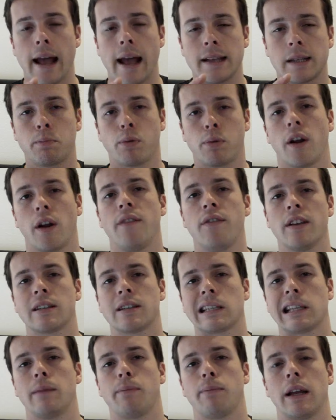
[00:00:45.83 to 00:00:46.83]
has
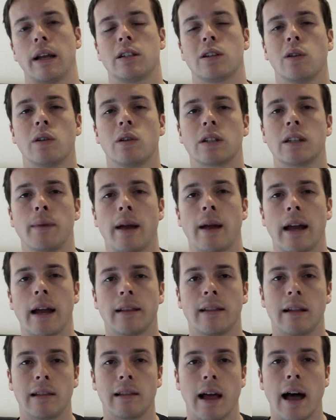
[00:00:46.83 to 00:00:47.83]
previously been talked about
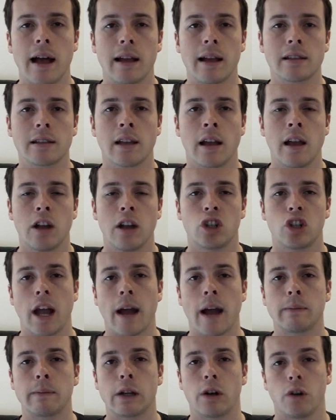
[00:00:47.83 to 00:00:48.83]
in the last
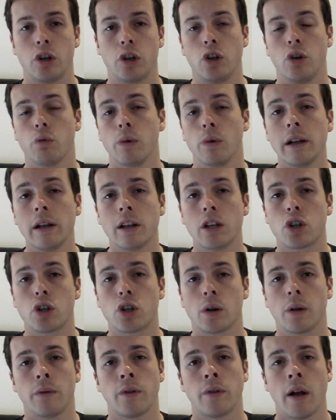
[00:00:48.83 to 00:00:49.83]
chapter, and you really
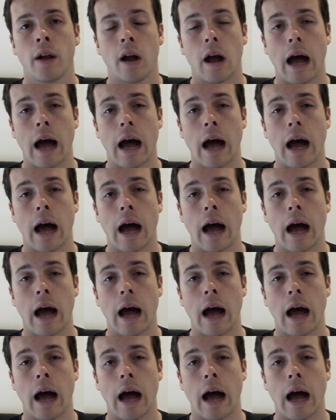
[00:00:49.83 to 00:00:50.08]
should have